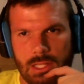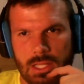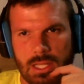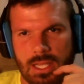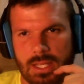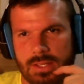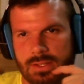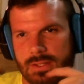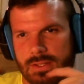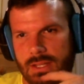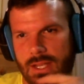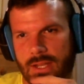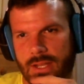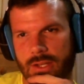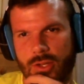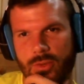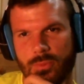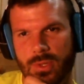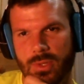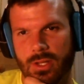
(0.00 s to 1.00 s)
Yes, I
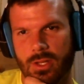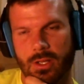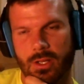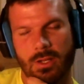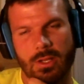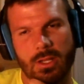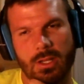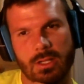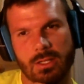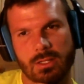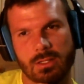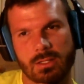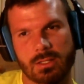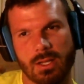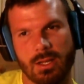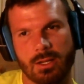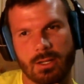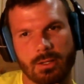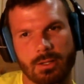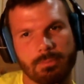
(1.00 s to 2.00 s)
know Midhat and
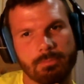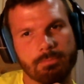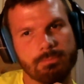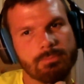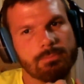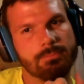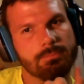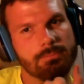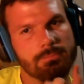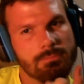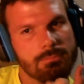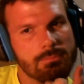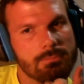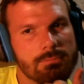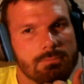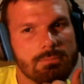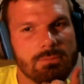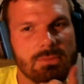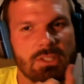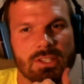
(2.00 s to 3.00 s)
Taha.
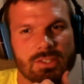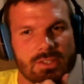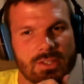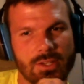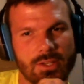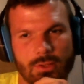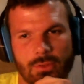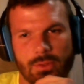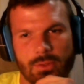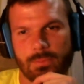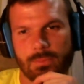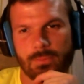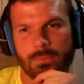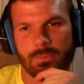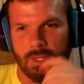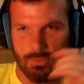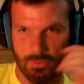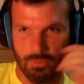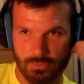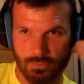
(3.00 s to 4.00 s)
Yes, I know them.
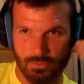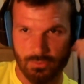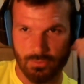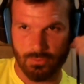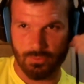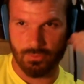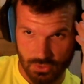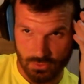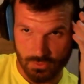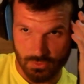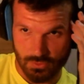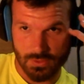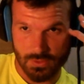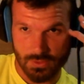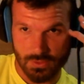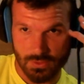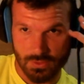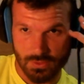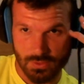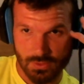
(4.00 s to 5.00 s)
They were former
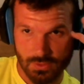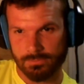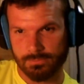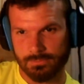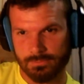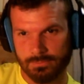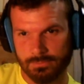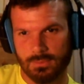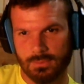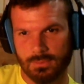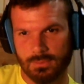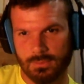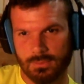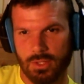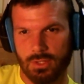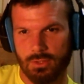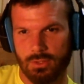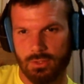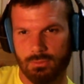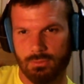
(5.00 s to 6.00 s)
students. Are
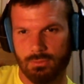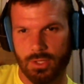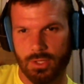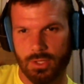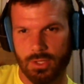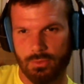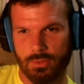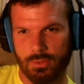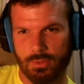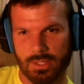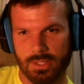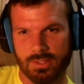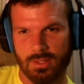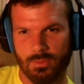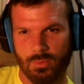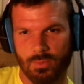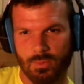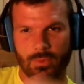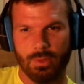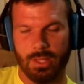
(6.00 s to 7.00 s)
you in
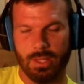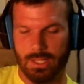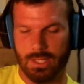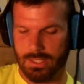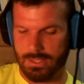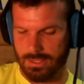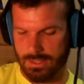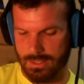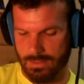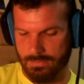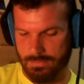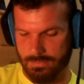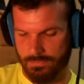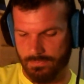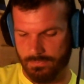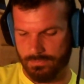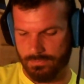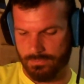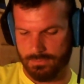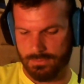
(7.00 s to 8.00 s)
some way related to them?
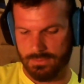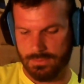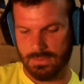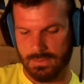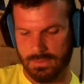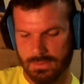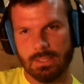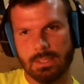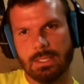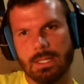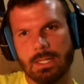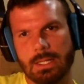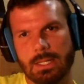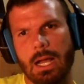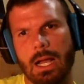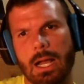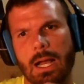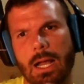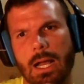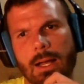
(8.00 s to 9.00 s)

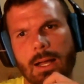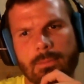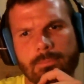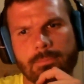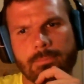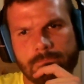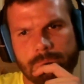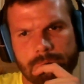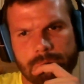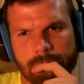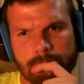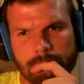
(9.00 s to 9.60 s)
Um,